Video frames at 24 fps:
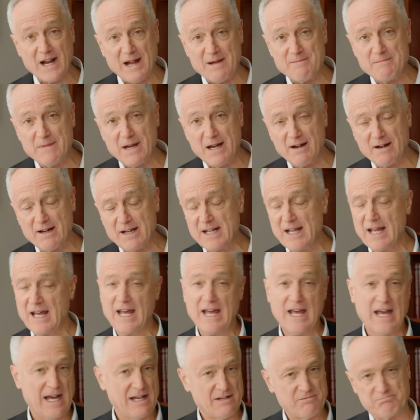that I'm married,
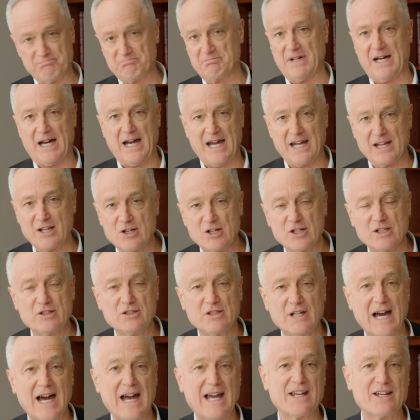I, I
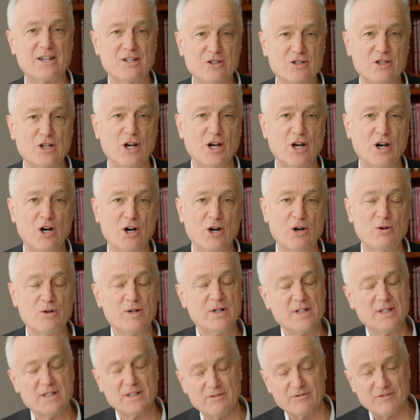could, I could
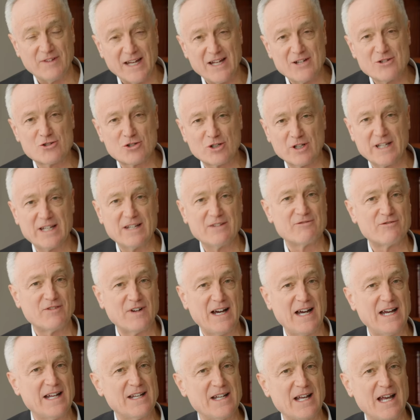go eventually and
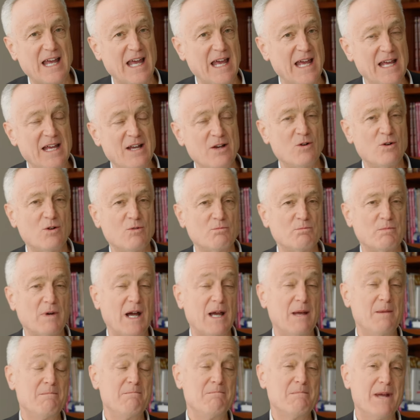find a
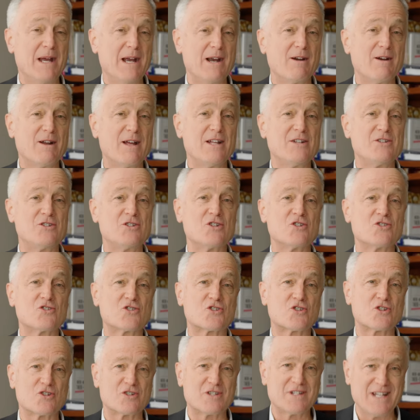a marriage
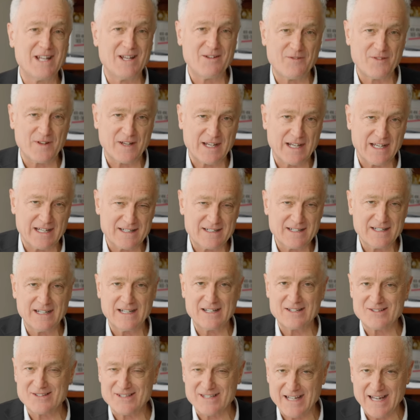certificate
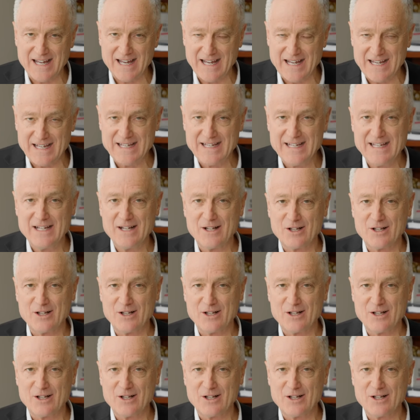and say,